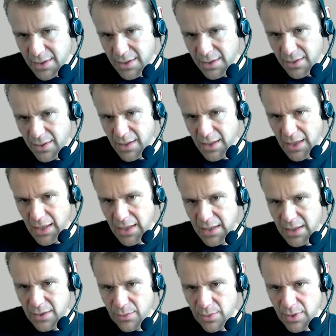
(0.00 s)

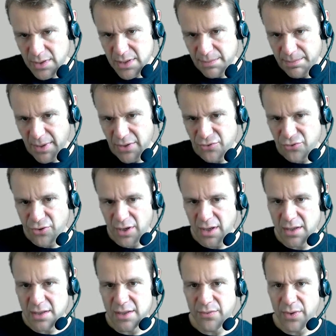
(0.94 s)
Okay, where's that button
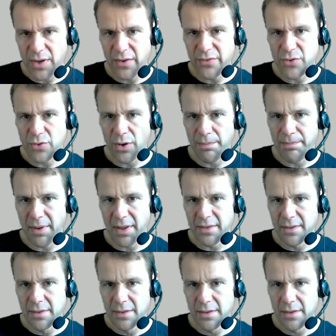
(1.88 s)
trigger? So if we go over to our
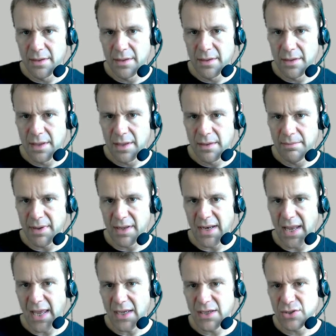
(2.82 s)
button
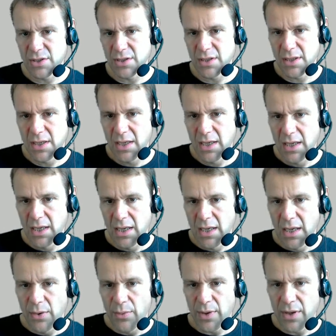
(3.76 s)
X,
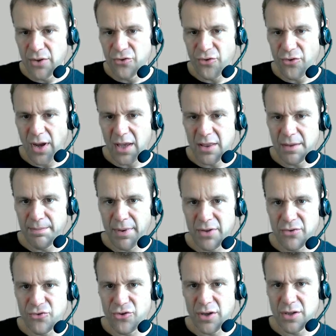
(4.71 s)
we can drag the
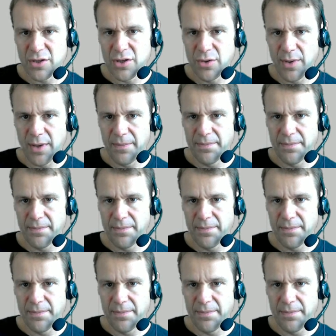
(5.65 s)
button trigger to it.